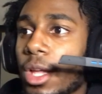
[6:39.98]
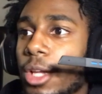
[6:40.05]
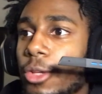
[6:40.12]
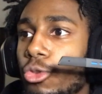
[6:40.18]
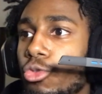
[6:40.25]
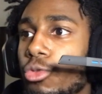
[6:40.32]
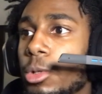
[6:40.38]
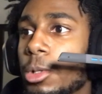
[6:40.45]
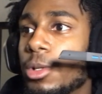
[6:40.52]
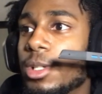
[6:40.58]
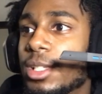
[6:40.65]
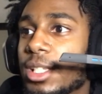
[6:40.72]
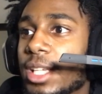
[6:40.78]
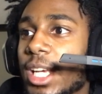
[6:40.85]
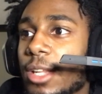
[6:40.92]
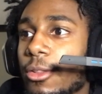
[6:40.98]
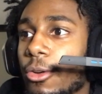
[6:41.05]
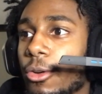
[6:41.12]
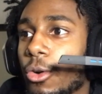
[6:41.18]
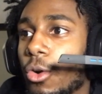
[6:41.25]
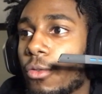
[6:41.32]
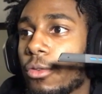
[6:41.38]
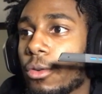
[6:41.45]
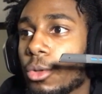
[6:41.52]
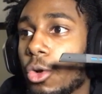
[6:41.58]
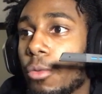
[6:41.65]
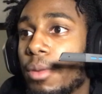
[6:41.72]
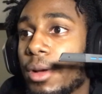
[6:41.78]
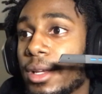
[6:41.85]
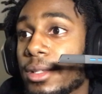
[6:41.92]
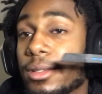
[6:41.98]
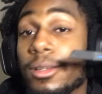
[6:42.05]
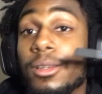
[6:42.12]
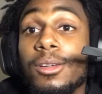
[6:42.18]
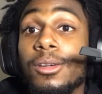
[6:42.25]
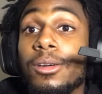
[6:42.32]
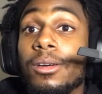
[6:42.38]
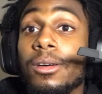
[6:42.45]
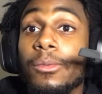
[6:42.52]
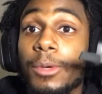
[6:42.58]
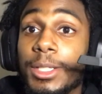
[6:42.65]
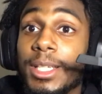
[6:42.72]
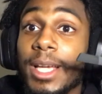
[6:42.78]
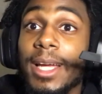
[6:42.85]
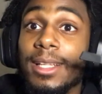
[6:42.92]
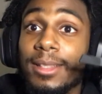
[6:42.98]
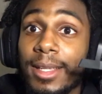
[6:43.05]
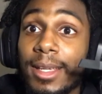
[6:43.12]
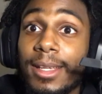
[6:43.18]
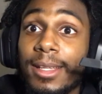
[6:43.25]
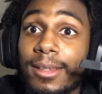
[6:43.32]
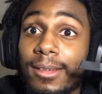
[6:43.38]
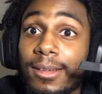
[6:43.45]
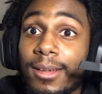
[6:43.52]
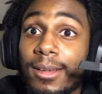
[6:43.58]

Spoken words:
You really said they're going for Lopez, which I did.